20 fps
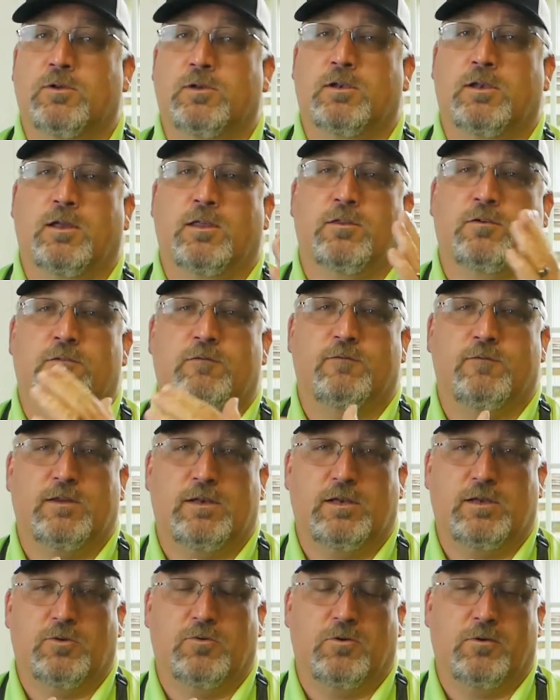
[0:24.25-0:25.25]
another
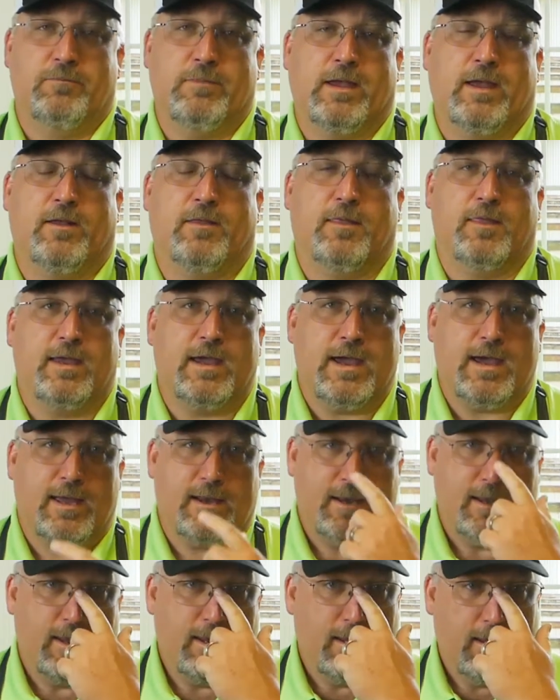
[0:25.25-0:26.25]
video about
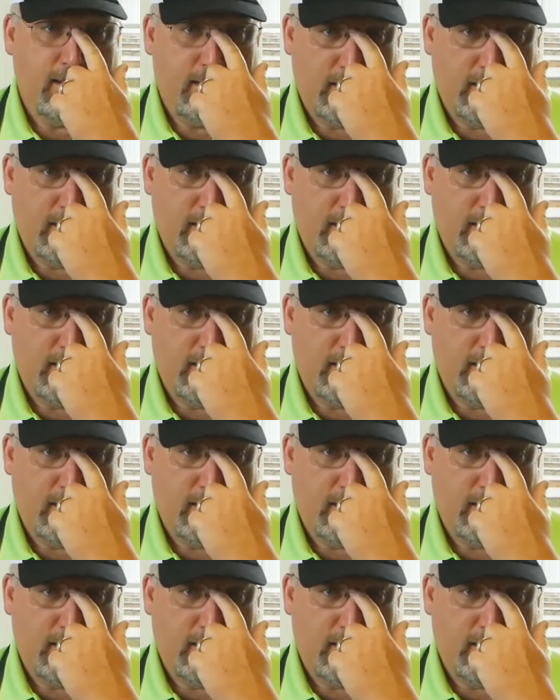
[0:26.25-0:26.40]
that